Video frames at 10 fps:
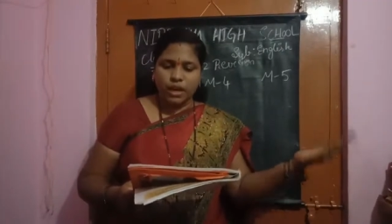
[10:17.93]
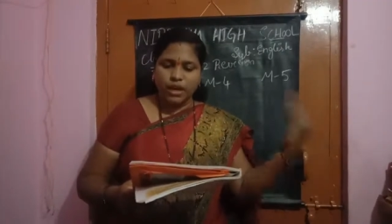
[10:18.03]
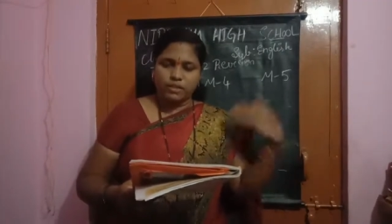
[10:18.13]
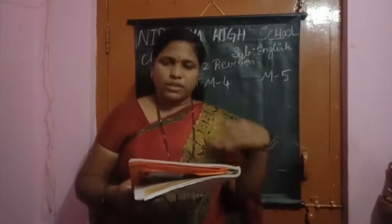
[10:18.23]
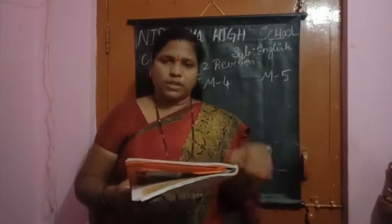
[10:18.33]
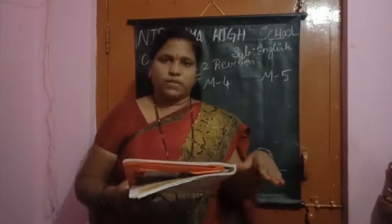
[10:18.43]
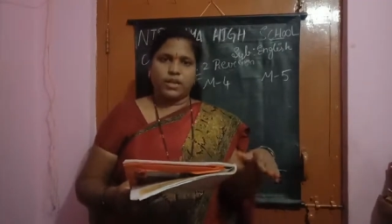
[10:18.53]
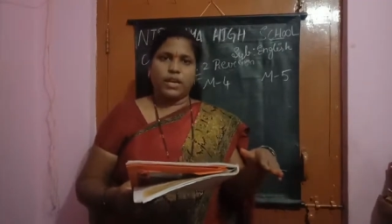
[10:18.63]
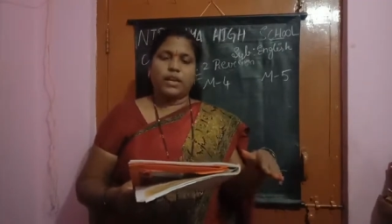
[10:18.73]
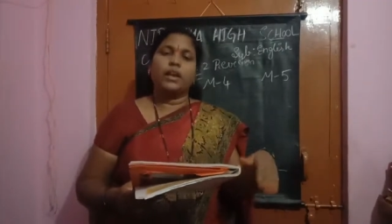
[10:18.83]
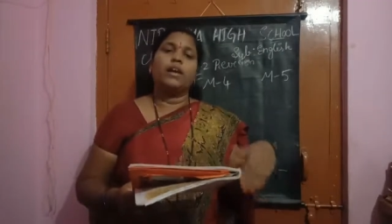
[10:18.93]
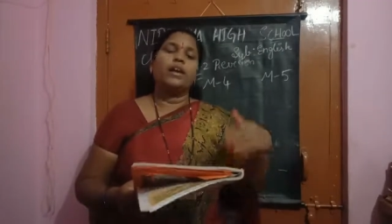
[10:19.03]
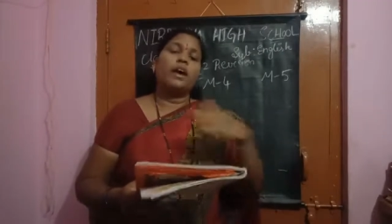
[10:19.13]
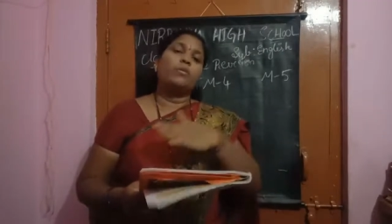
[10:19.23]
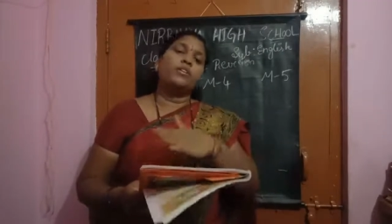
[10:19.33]
ourselves again,
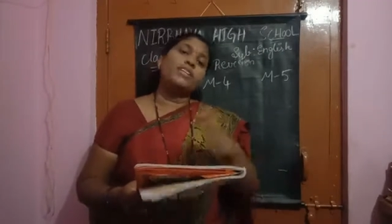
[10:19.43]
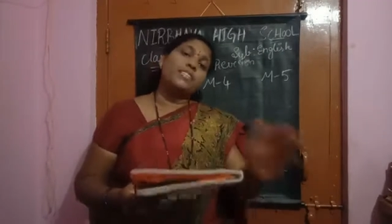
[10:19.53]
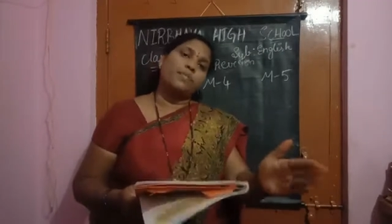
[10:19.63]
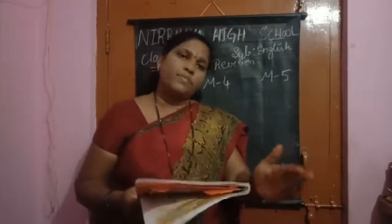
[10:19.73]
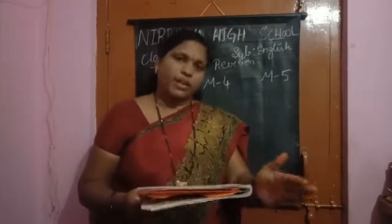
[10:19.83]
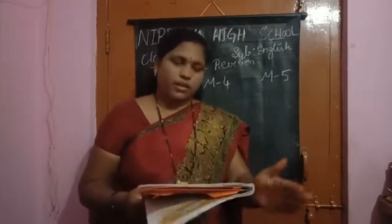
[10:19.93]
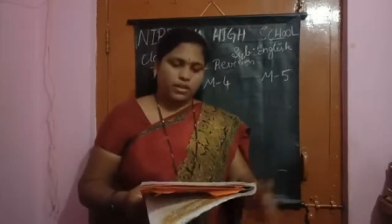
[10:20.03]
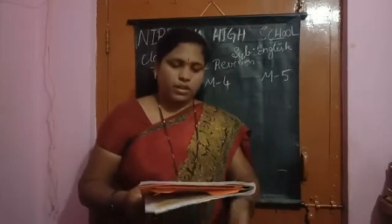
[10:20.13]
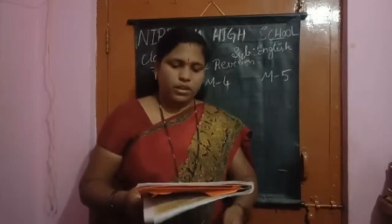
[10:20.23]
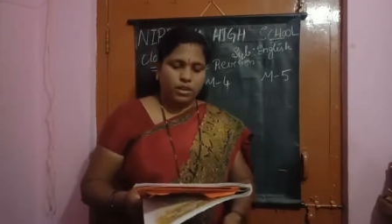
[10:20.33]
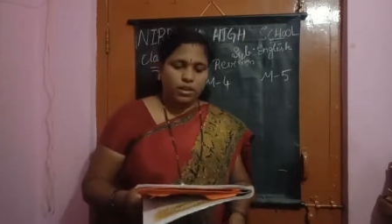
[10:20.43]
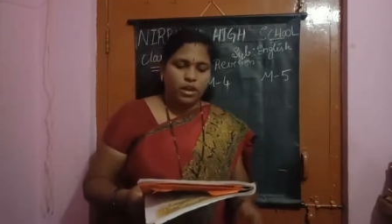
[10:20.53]
about the subject here.